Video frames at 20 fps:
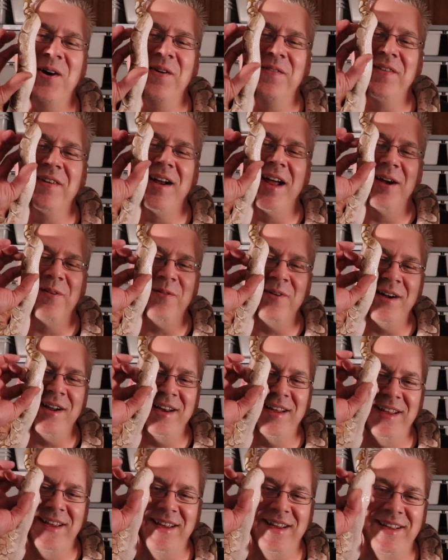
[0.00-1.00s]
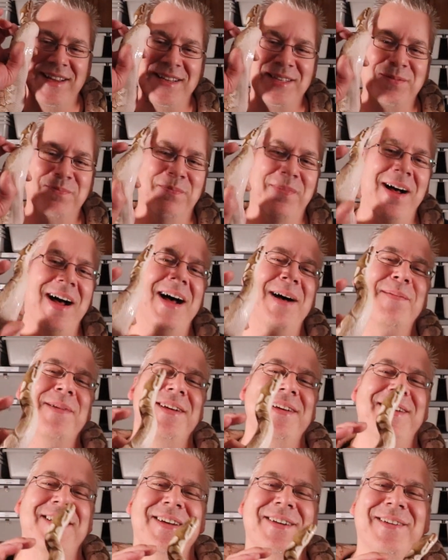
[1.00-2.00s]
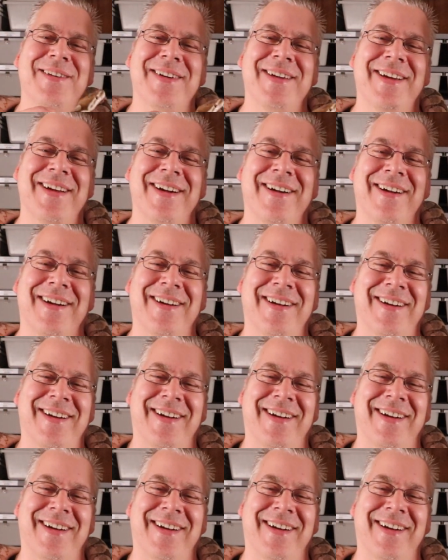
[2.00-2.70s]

overnight. What is Bobby doing here?